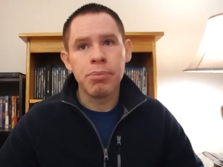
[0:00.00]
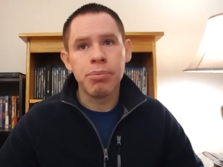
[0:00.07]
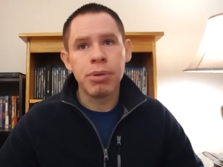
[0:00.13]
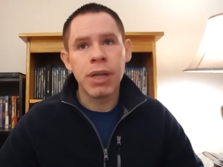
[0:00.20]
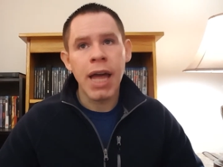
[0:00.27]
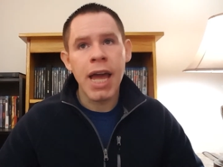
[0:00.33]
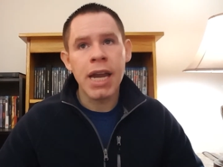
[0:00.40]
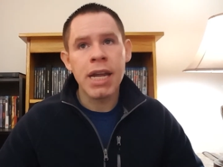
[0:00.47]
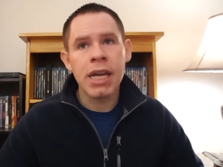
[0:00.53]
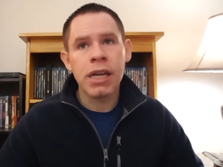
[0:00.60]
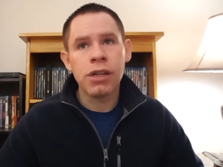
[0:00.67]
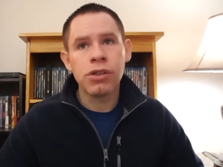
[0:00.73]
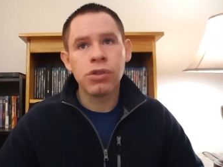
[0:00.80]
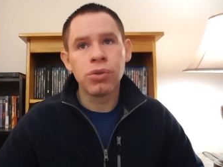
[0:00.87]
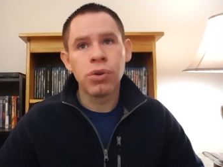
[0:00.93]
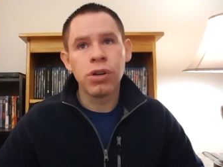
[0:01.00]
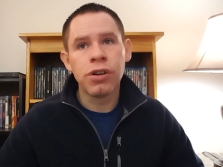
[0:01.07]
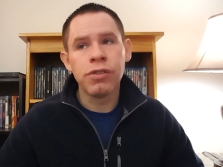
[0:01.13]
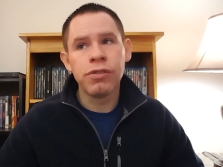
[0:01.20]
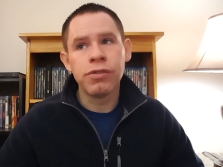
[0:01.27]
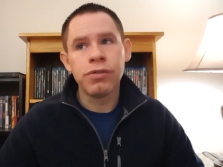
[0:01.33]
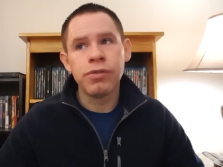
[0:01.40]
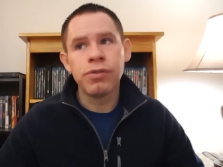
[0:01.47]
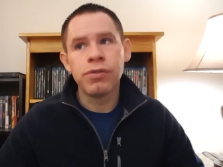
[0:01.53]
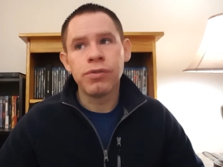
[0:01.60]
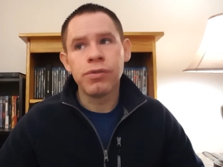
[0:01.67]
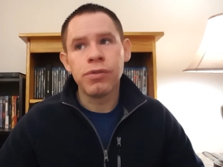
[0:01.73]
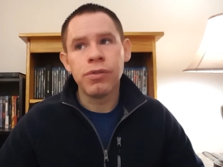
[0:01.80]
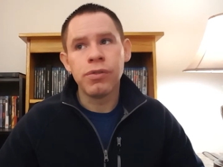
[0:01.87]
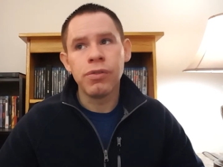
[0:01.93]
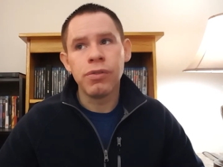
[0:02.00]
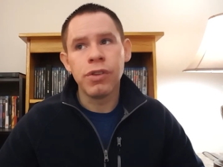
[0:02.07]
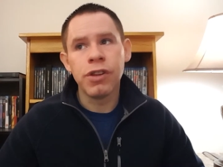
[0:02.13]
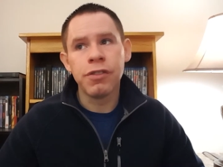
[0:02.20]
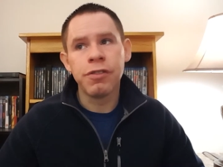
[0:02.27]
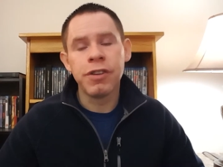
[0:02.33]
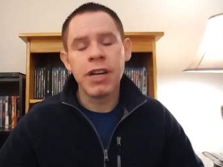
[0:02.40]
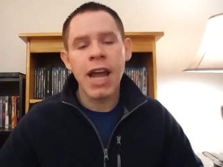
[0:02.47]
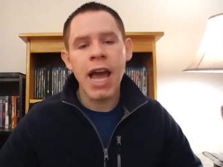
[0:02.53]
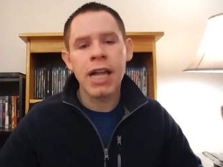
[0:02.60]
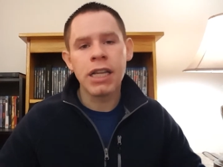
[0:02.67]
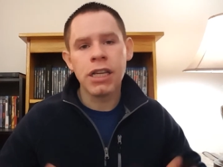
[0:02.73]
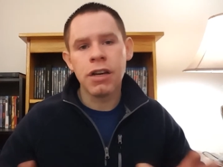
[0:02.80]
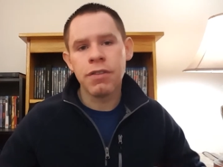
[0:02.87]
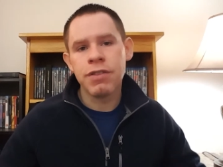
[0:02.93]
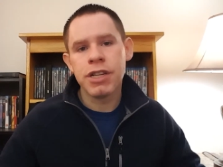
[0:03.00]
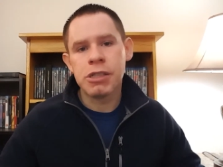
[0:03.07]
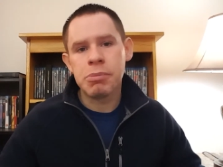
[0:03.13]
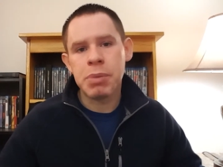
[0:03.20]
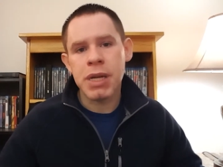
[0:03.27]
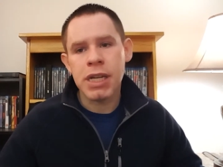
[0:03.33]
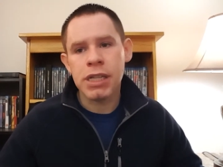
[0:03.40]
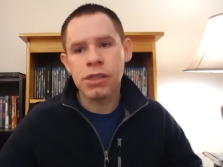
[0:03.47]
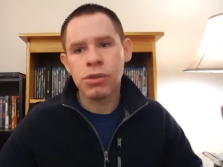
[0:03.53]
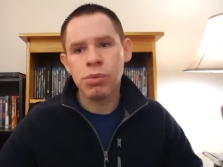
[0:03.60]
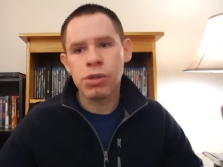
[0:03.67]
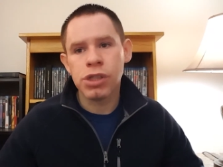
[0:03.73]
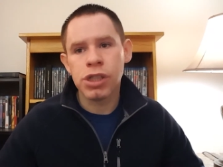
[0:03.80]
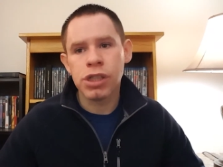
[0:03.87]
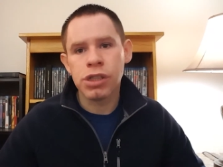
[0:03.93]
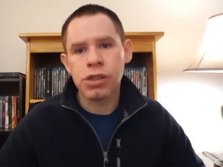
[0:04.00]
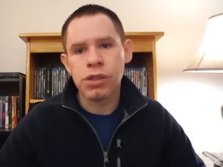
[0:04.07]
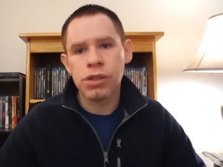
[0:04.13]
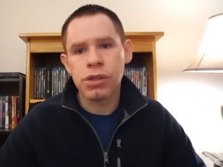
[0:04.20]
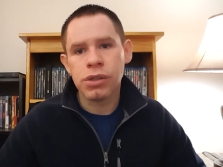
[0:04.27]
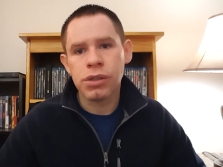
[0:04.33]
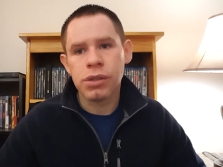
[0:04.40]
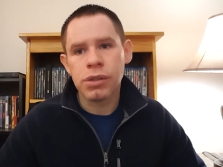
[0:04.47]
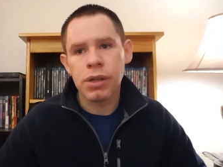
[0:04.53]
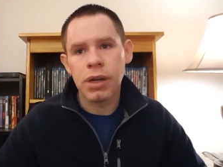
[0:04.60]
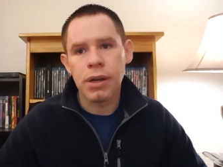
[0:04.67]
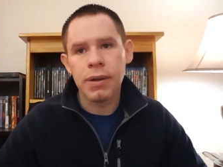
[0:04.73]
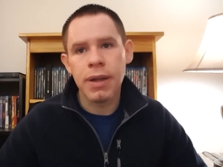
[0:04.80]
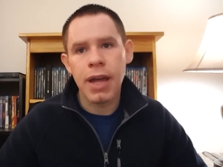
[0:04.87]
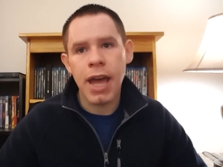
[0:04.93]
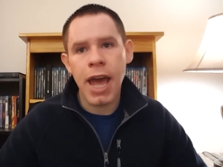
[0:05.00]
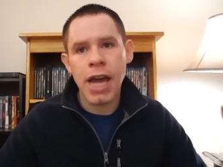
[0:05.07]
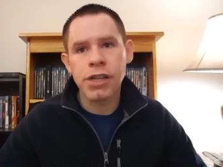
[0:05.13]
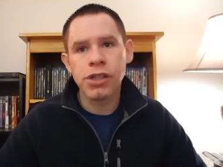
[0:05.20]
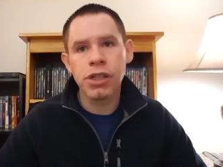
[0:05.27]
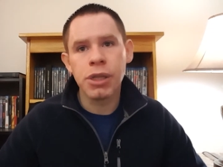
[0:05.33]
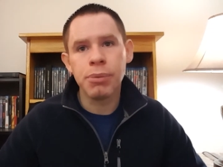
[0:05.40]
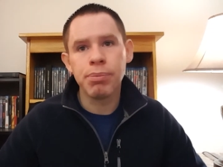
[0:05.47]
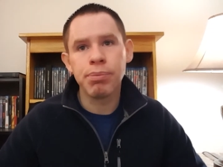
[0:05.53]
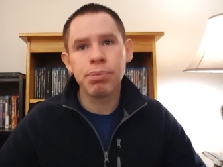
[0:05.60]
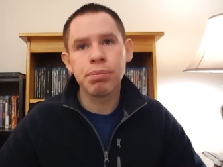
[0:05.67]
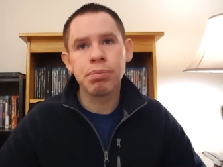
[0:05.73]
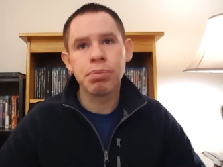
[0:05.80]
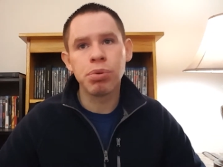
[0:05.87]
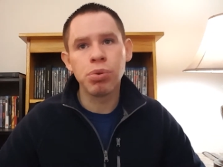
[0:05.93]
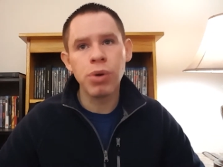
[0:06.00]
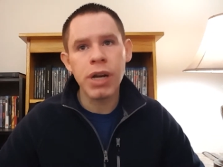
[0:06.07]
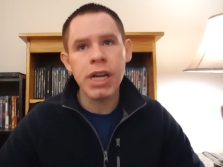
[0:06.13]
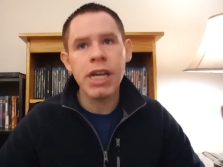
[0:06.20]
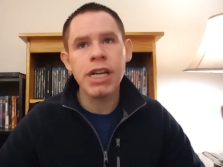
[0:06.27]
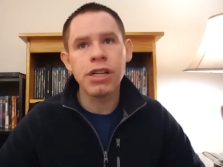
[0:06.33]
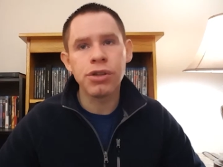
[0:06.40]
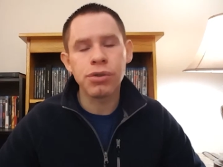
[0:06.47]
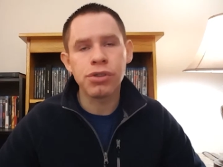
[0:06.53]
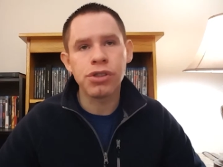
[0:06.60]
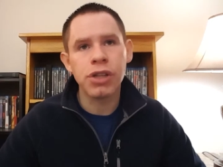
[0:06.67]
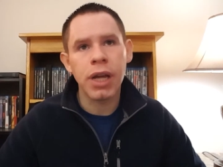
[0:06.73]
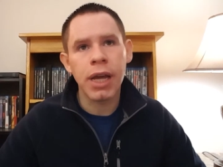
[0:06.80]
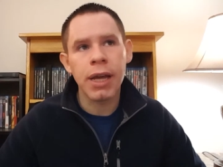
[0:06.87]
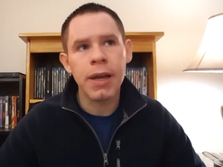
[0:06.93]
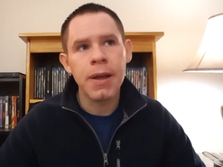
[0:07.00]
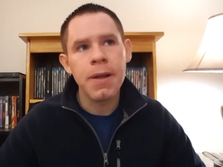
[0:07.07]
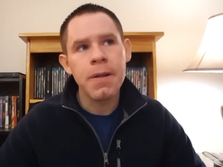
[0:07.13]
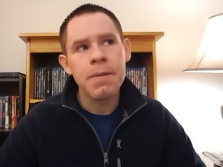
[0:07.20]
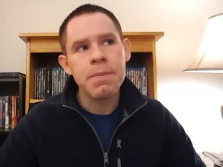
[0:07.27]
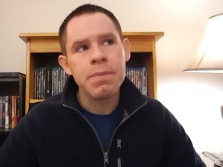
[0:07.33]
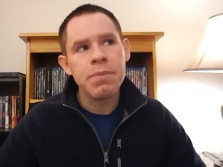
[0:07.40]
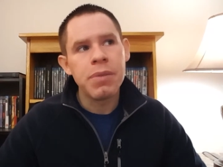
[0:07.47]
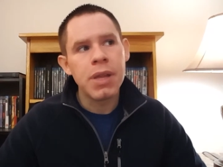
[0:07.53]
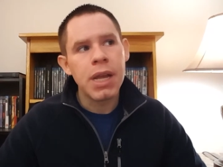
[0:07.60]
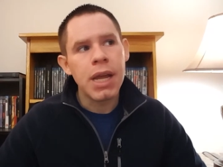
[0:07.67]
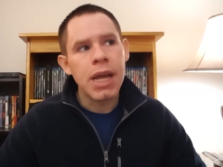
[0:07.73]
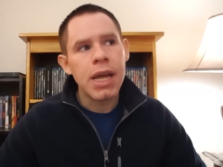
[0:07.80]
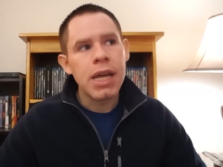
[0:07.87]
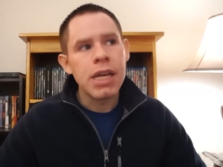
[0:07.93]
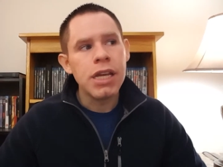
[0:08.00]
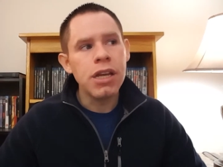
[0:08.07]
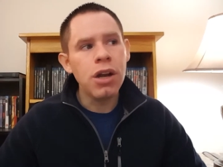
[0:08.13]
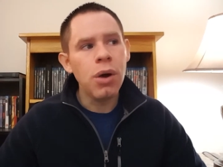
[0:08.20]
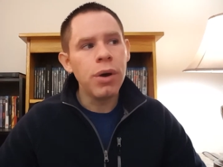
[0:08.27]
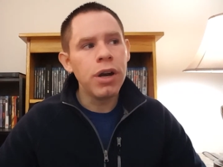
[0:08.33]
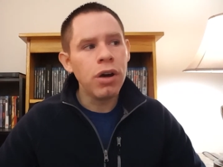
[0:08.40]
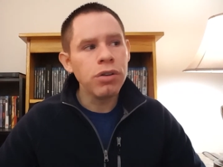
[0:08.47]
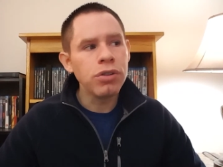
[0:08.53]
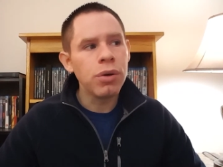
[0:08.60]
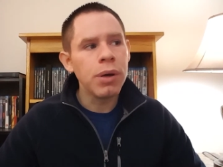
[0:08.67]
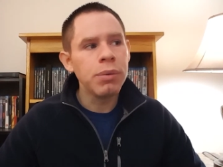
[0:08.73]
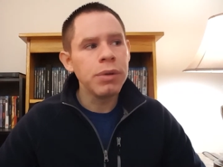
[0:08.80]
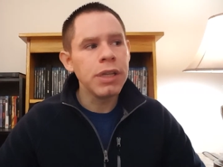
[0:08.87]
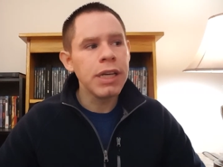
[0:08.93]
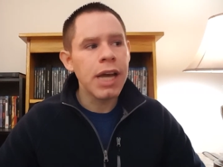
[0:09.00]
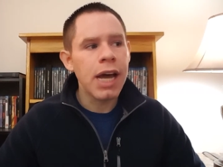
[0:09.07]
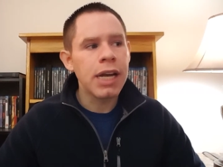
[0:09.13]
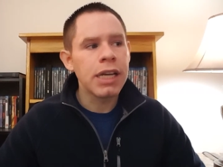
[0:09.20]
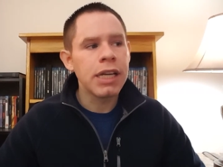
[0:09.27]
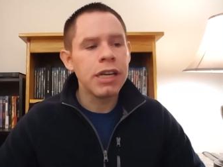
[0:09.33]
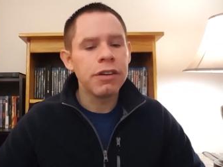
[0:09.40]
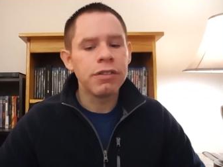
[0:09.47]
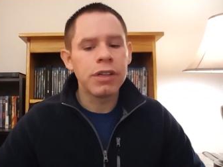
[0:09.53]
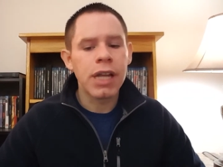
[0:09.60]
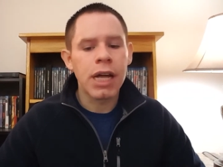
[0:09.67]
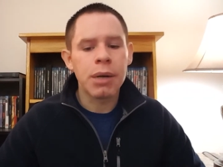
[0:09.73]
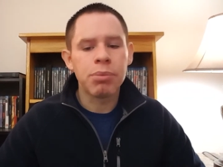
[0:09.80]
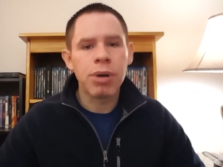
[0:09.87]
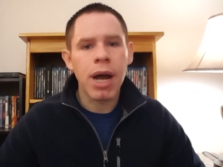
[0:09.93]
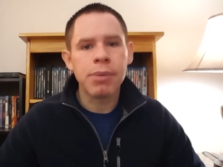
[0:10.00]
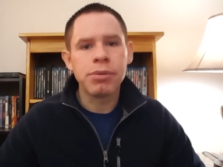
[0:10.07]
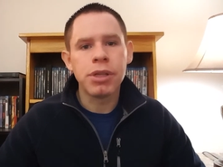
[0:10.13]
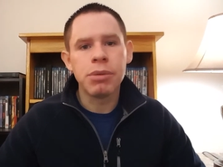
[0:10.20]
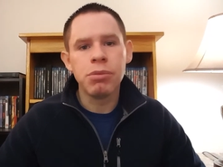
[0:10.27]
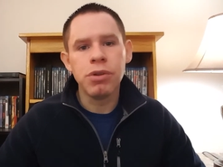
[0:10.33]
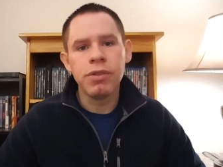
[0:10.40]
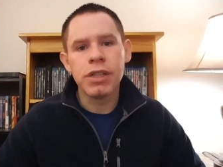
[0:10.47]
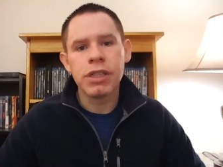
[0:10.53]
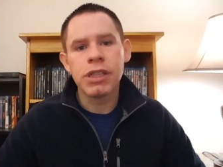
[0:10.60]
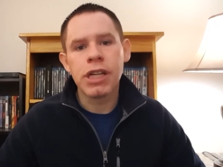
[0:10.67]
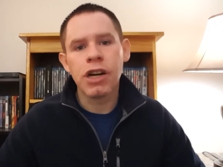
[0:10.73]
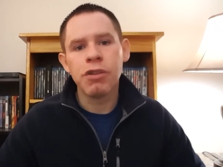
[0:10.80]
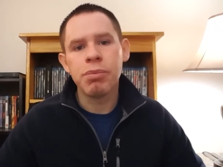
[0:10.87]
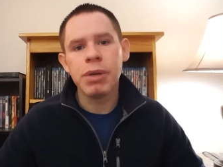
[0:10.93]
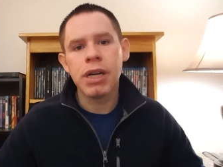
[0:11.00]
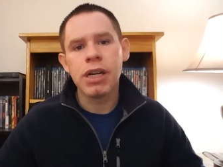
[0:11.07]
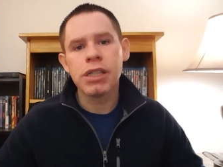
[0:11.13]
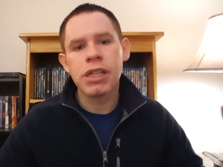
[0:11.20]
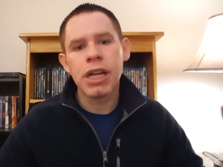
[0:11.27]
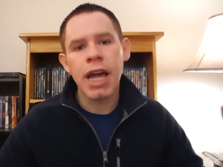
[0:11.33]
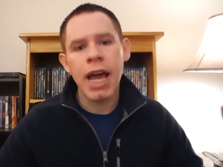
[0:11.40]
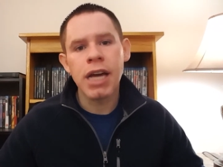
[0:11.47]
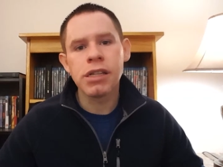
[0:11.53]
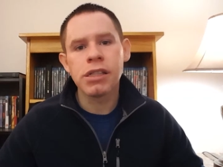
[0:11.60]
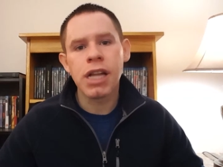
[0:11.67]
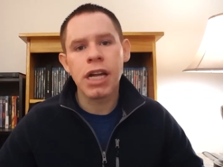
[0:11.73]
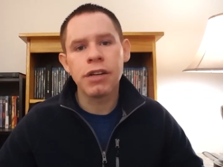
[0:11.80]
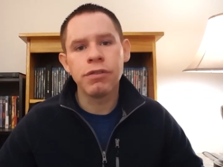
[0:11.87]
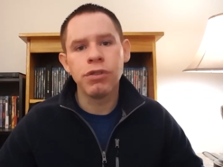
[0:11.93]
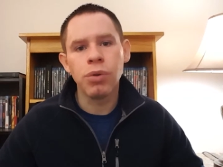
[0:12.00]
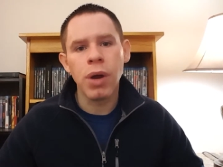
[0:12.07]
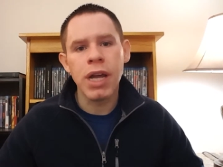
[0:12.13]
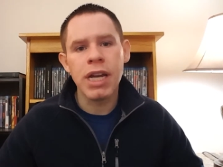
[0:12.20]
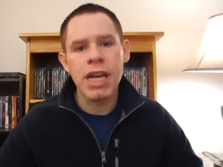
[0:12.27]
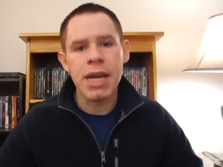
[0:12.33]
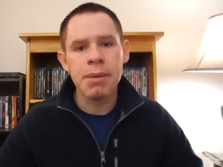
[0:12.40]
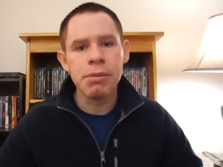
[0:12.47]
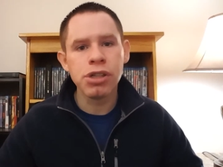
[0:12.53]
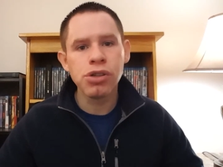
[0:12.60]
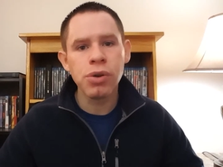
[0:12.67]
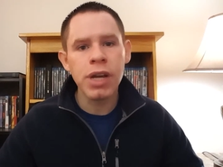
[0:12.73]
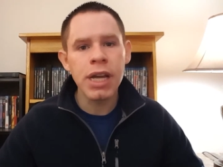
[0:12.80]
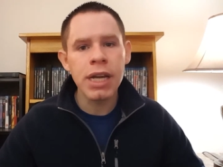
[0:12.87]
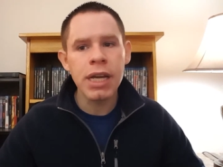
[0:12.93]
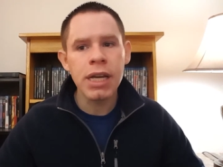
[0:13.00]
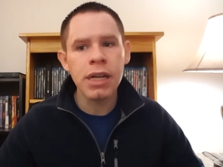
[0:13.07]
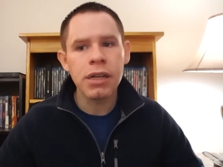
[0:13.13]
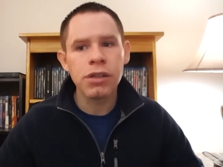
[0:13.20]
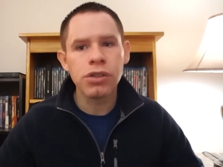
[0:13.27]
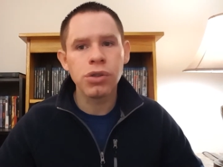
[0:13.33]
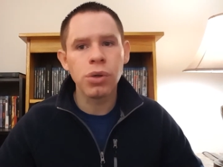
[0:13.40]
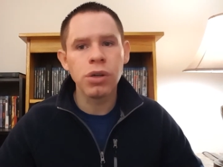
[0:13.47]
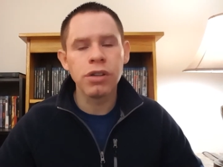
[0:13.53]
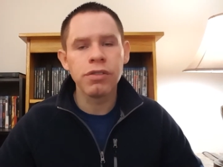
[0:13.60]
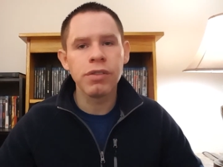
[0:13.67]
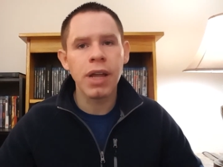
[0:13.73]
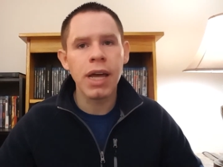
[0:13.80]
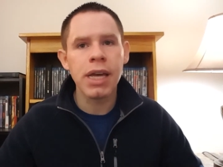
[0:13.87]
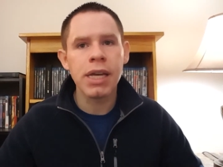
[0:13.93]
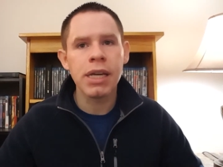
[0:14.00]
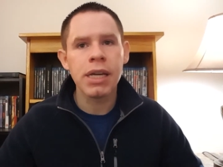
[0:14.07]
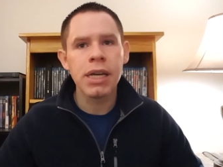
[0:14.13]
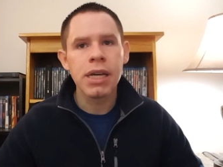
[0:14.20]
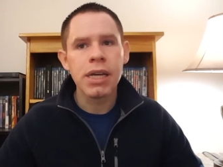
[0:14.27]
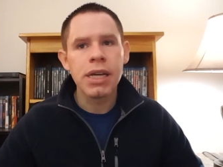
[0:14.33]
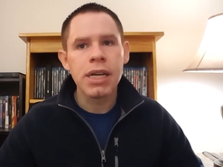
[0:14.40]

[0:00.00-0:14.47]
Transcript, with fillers: planning sort of the finale of this piece, which is actually pretty interesting you know, and also I really got to give a lot of props to the movie itself because it has a lot of great imagery in it, sort of like